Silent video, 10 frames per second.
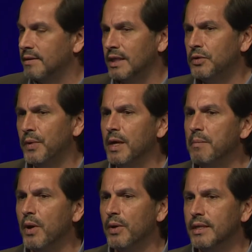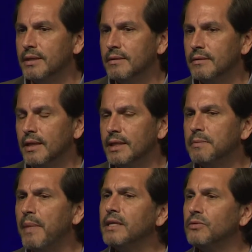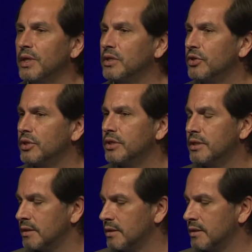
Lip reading: these 3 components. It's best research,